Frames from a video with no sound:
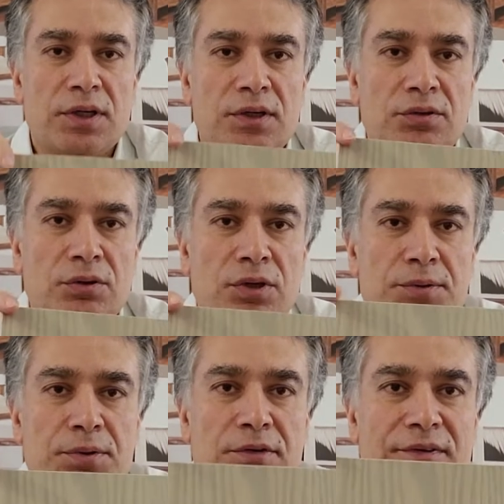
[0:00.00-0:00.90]
So it's
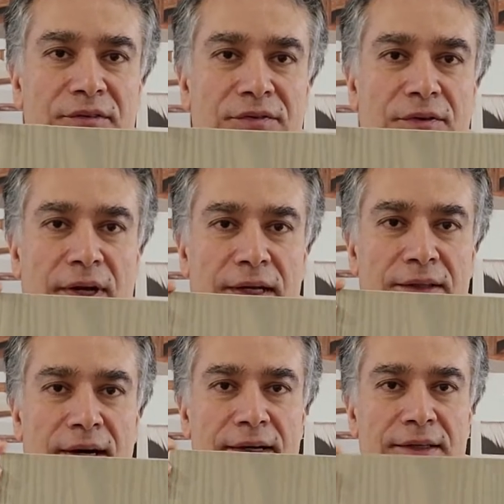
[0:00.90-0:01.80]
perfect for like a
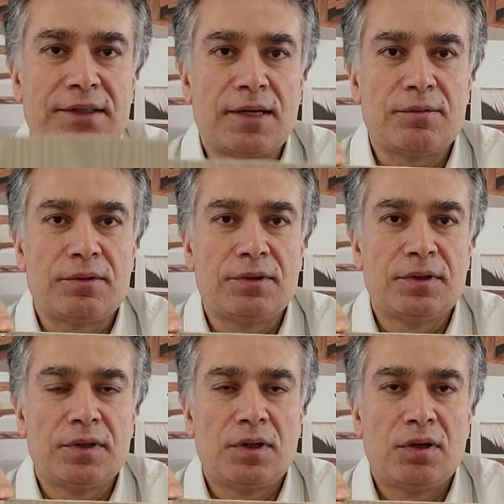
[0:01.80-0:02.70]
dining table
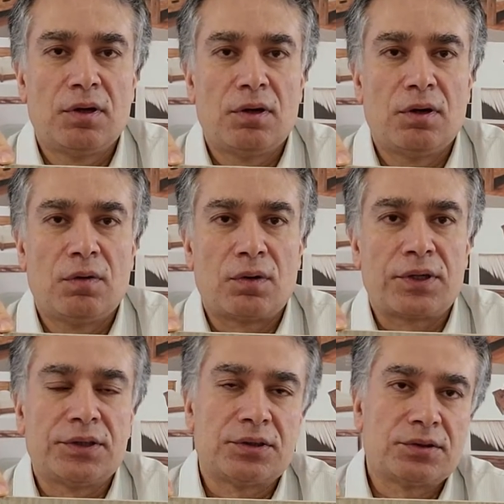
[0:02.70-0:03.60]
or
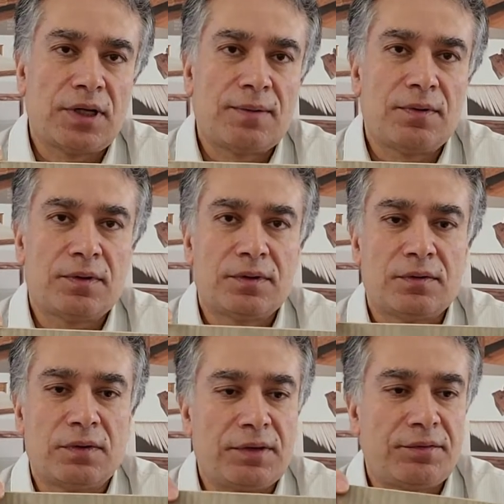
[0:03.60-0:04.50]
kitchen table,
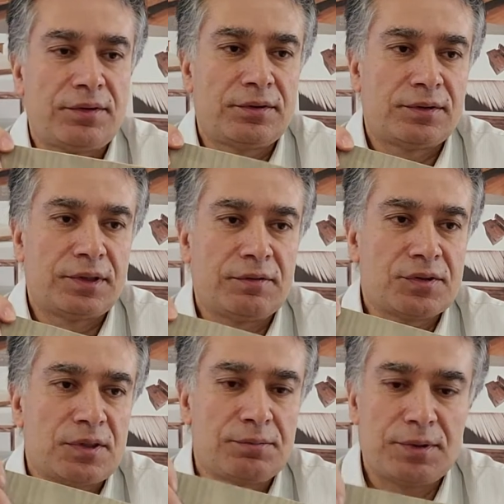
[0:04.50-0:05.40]
whatever. Even
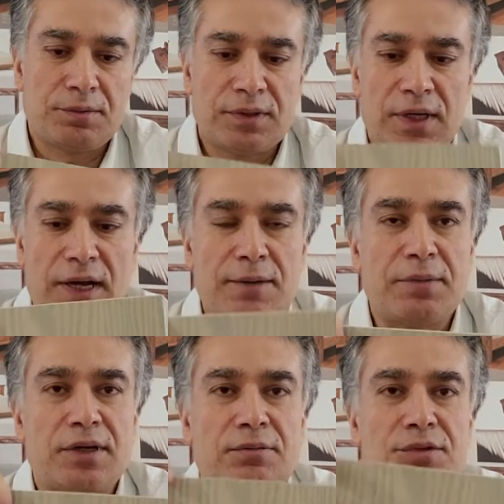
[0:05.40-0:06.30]
some people, they like
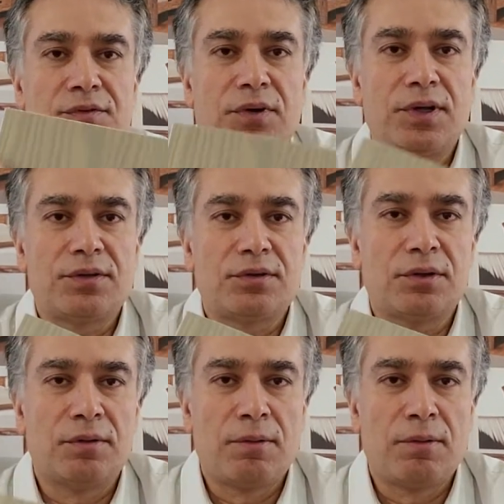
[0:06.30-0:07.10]
bedrooms for it. So,